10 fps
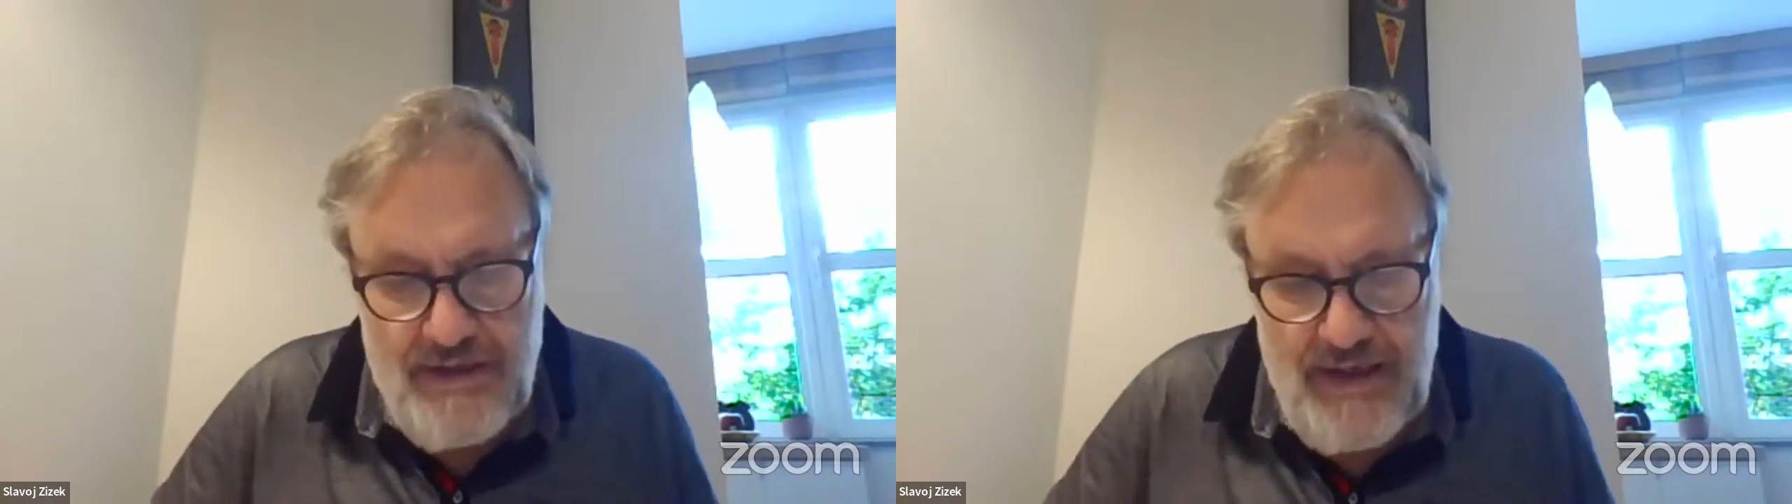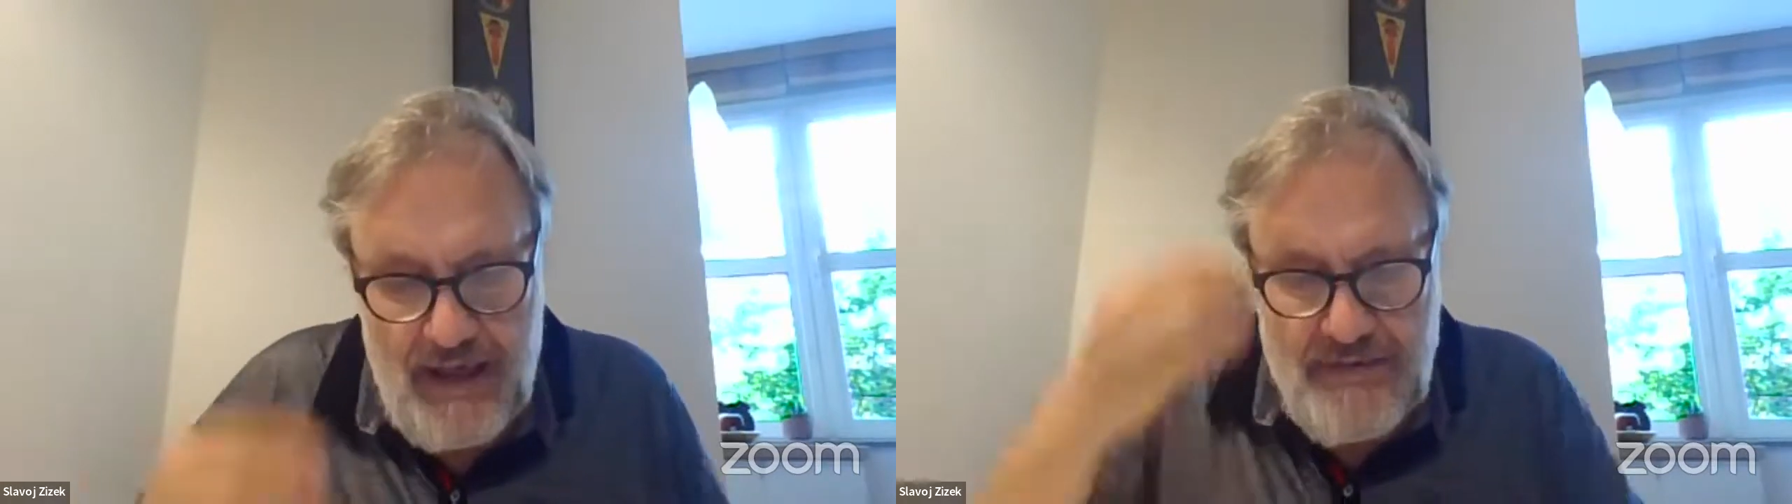
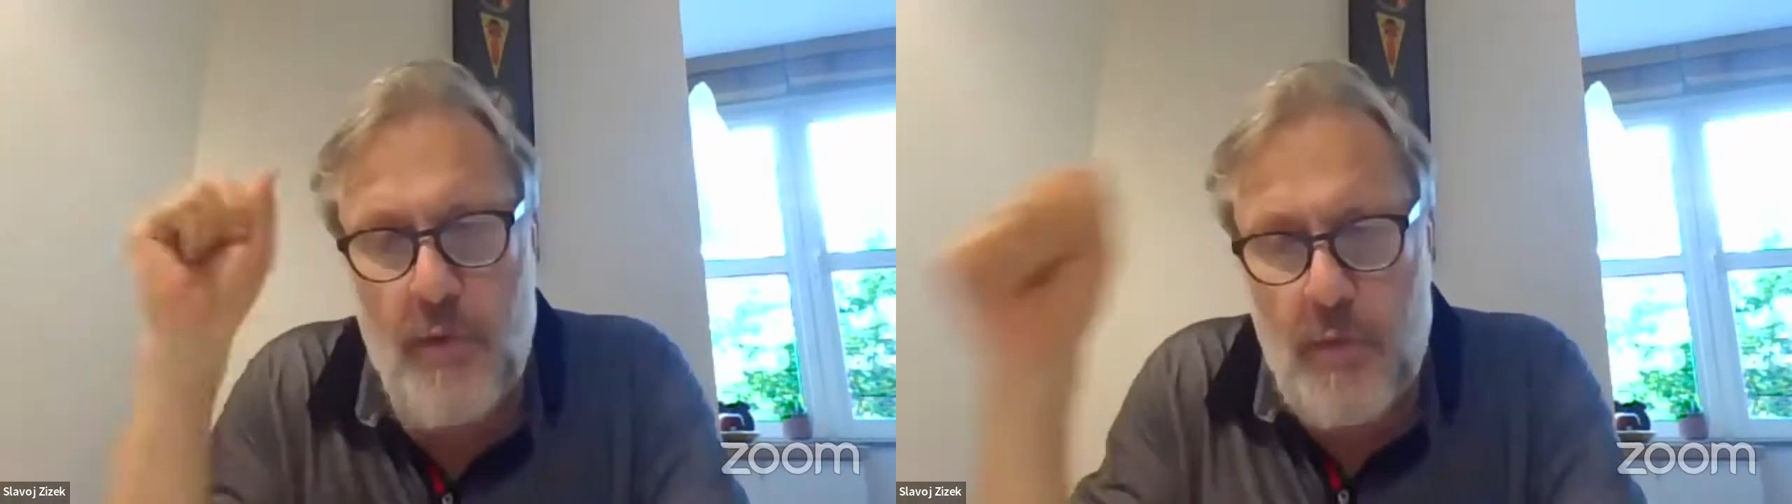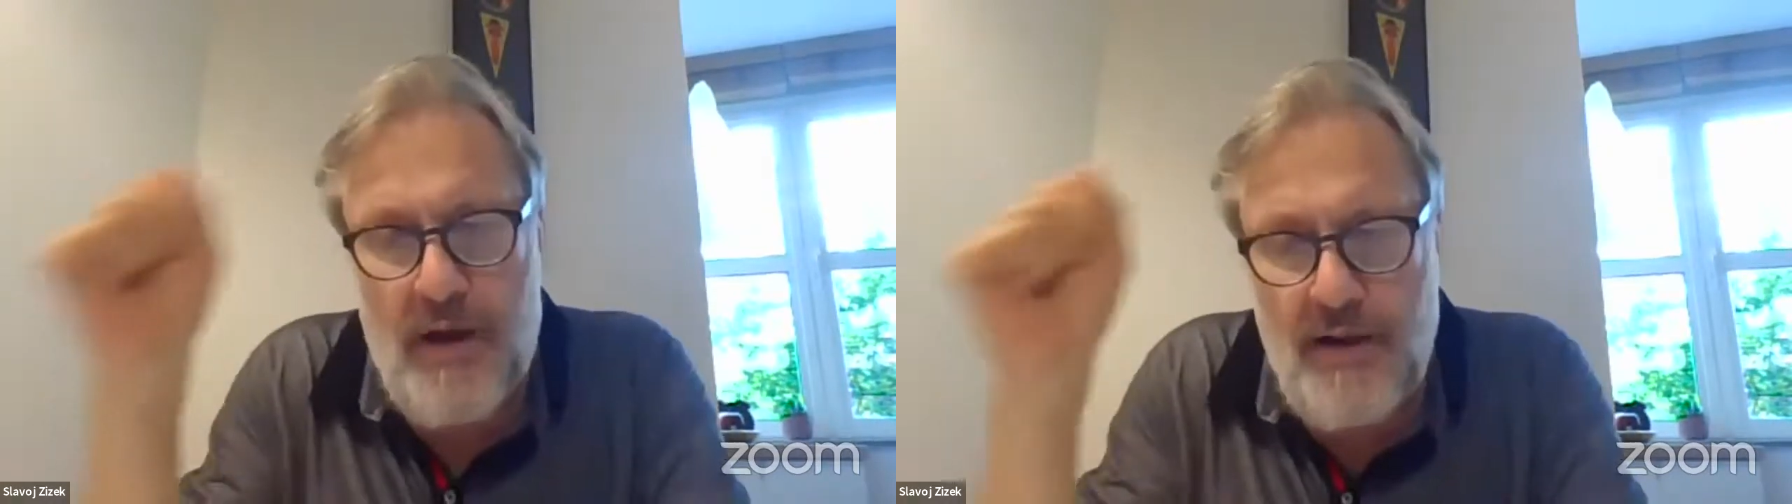
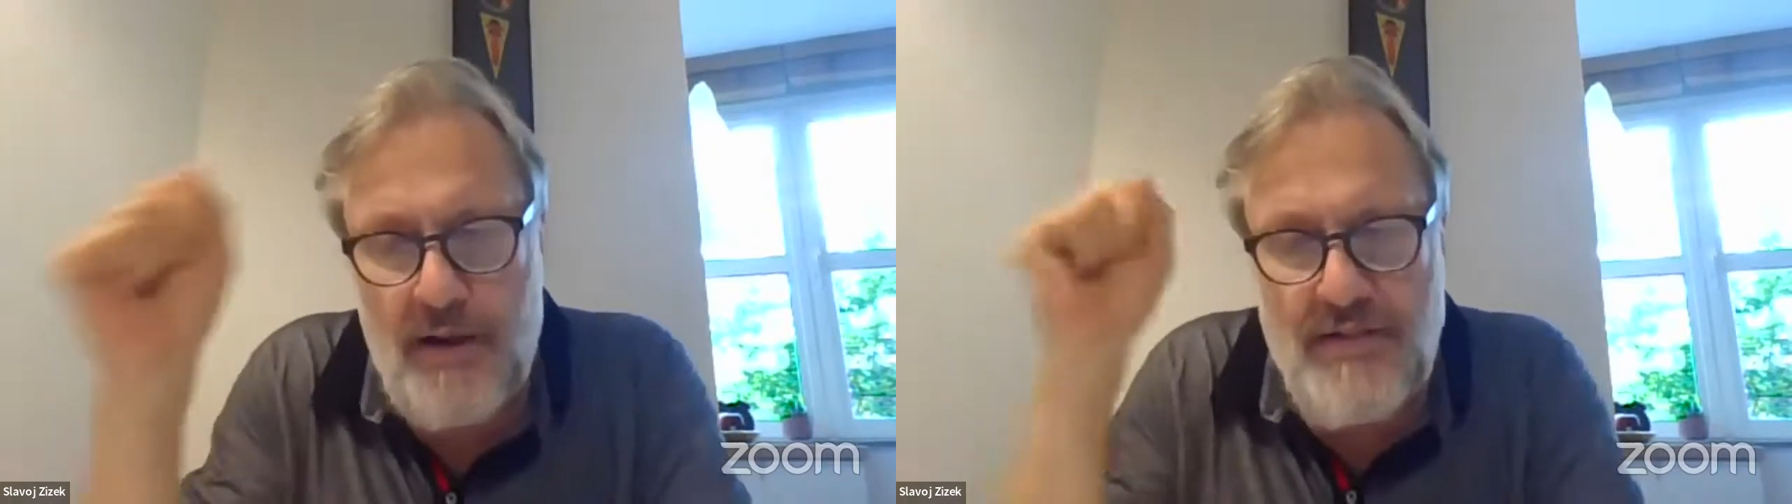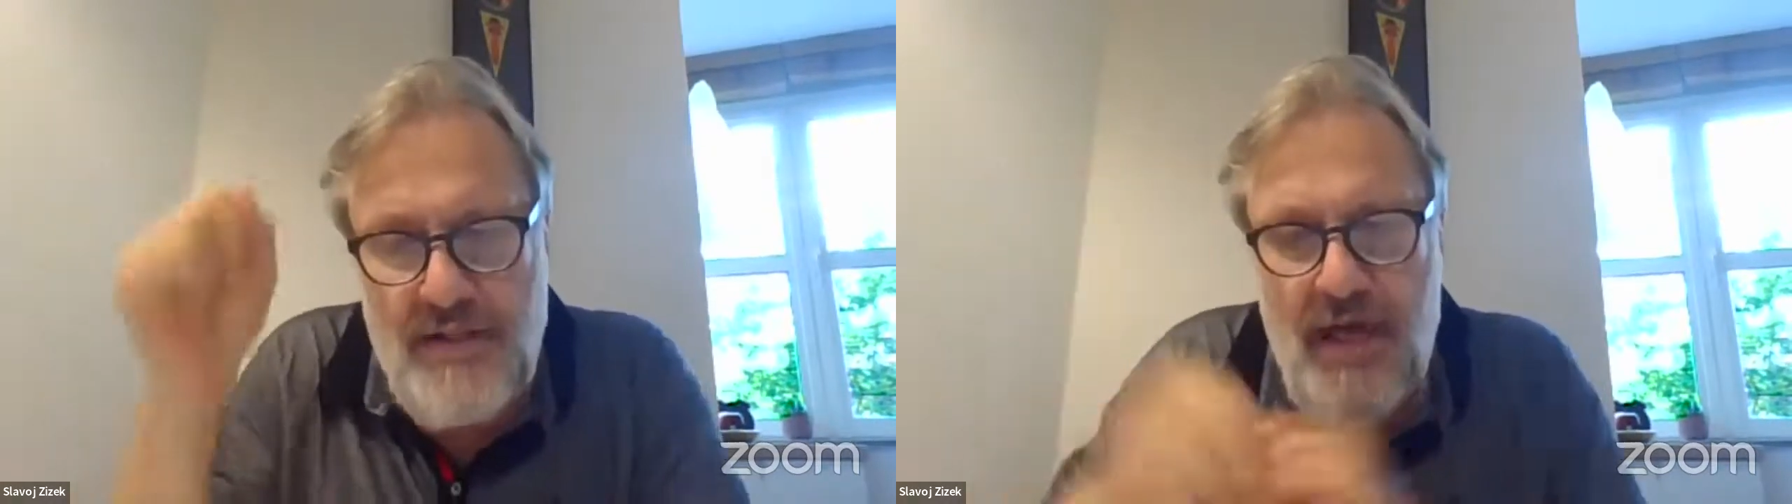
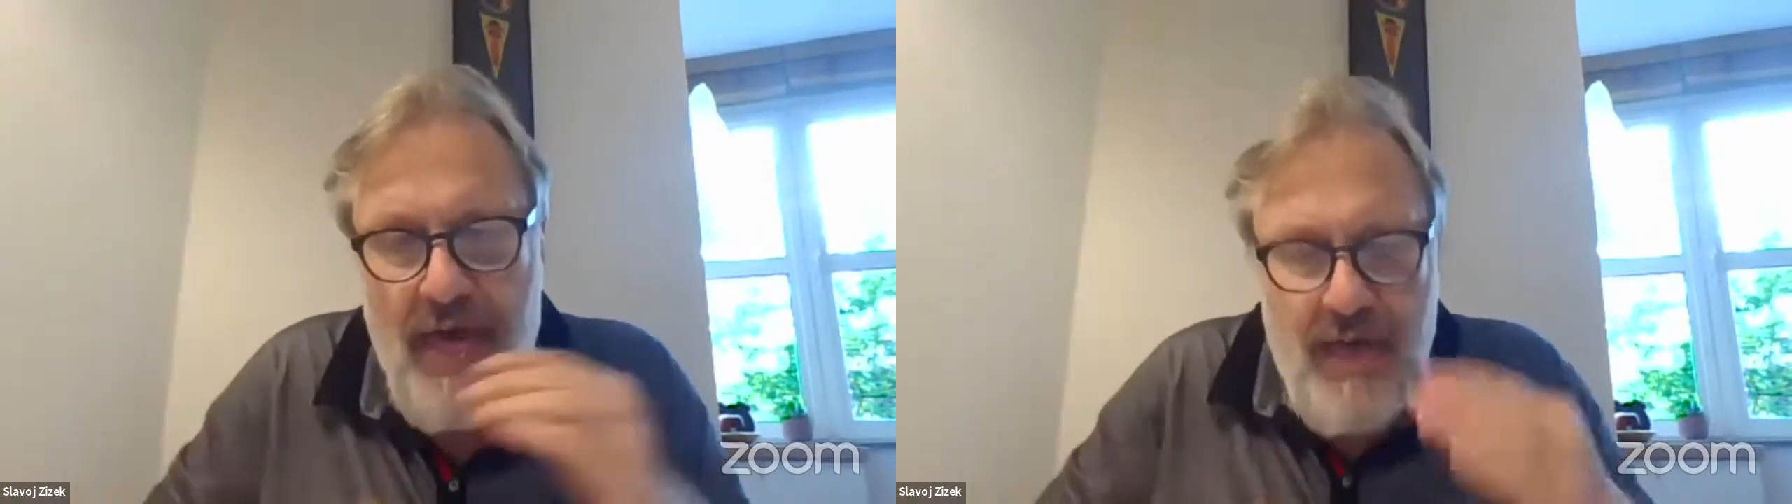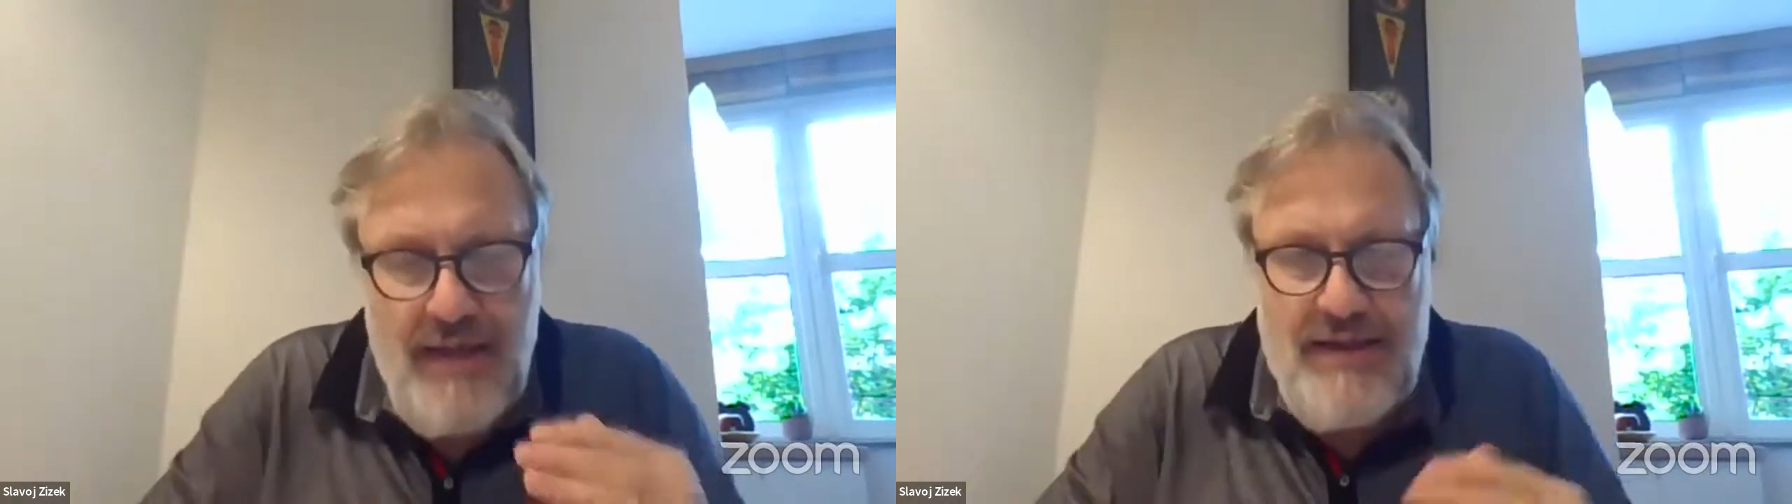created the
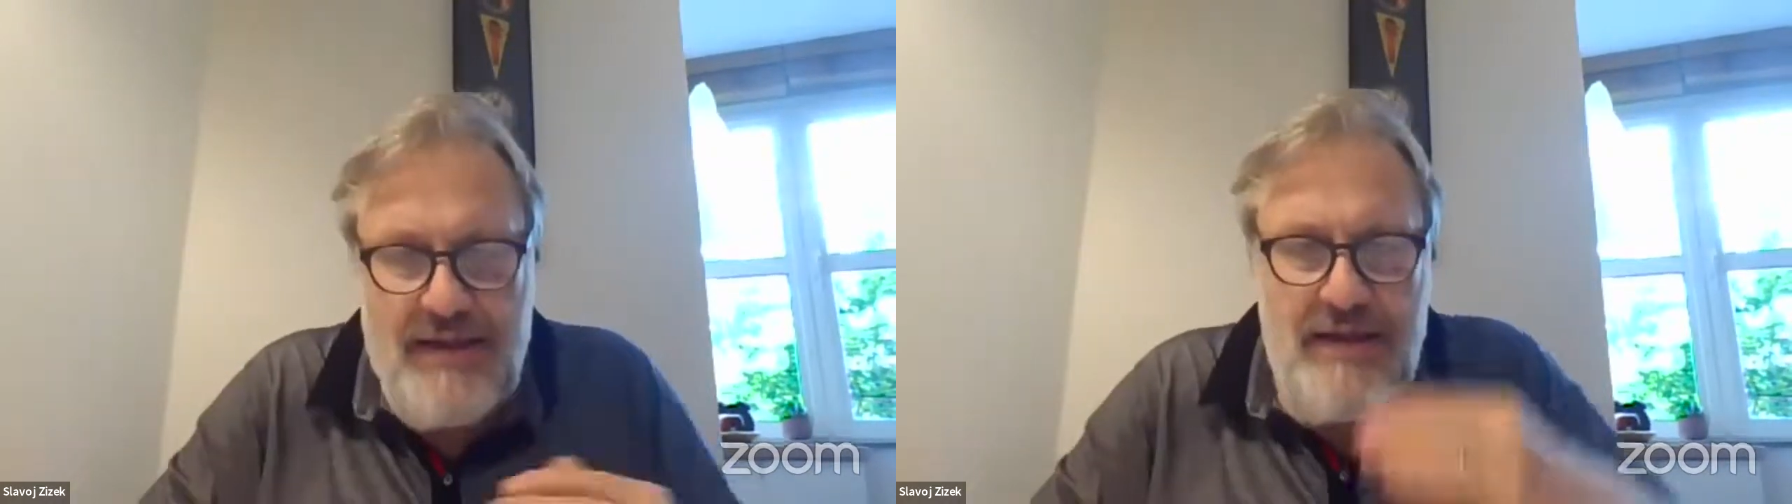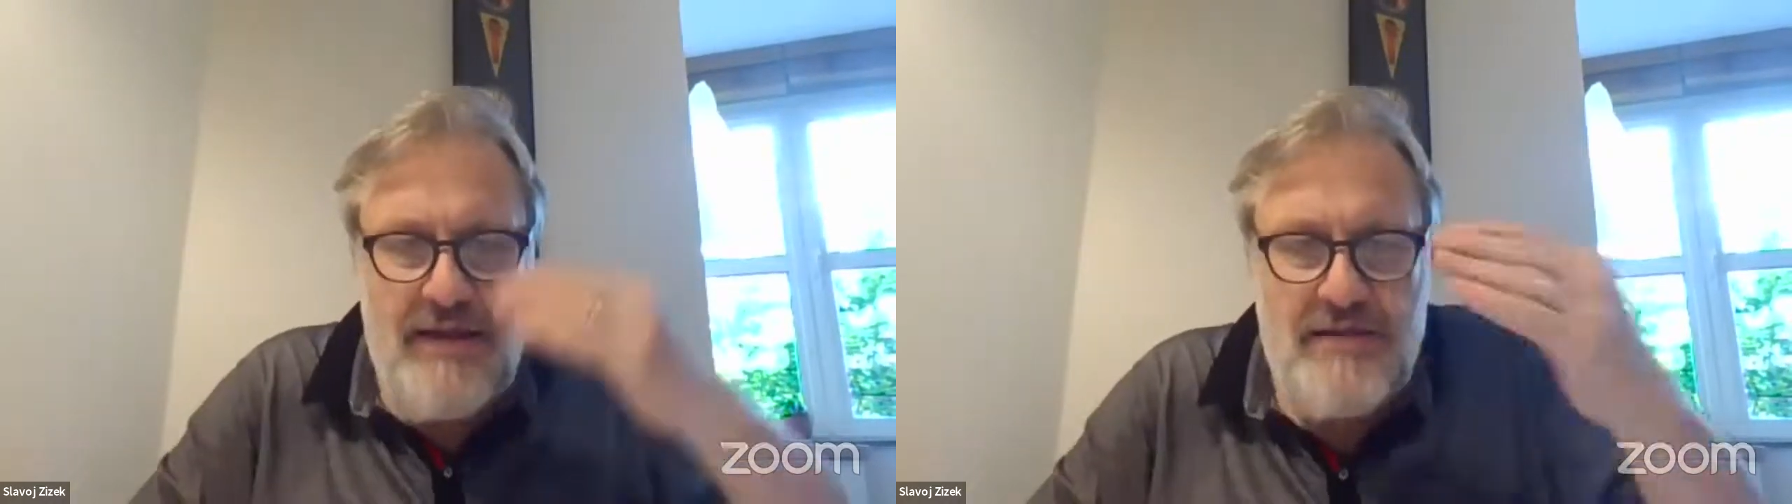world,